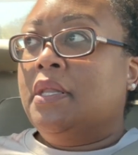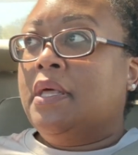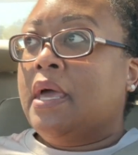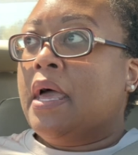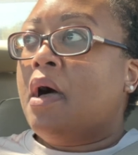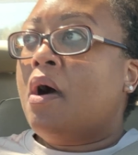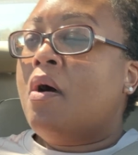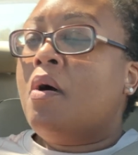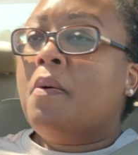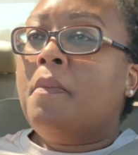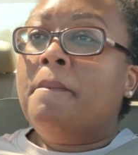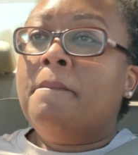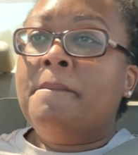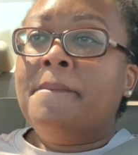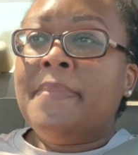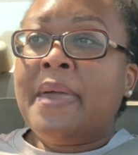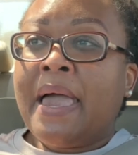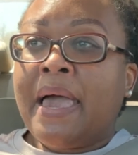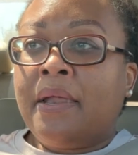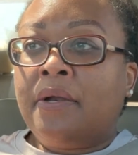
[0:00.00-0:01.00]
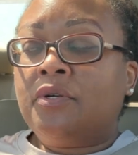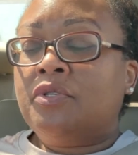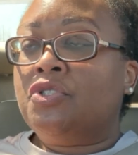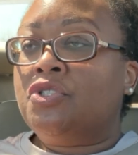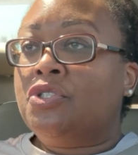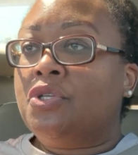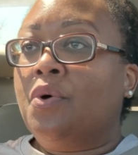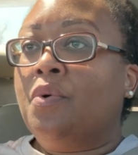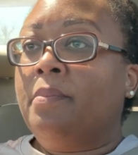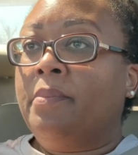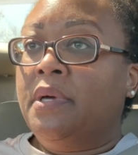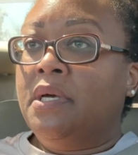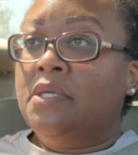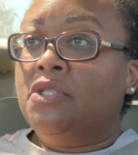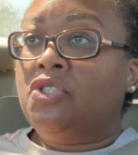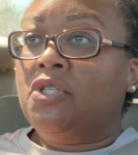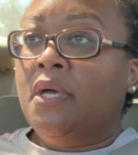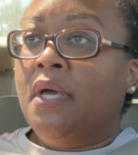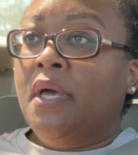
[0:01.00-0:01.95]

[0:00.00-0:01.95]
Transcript: That all matters so much.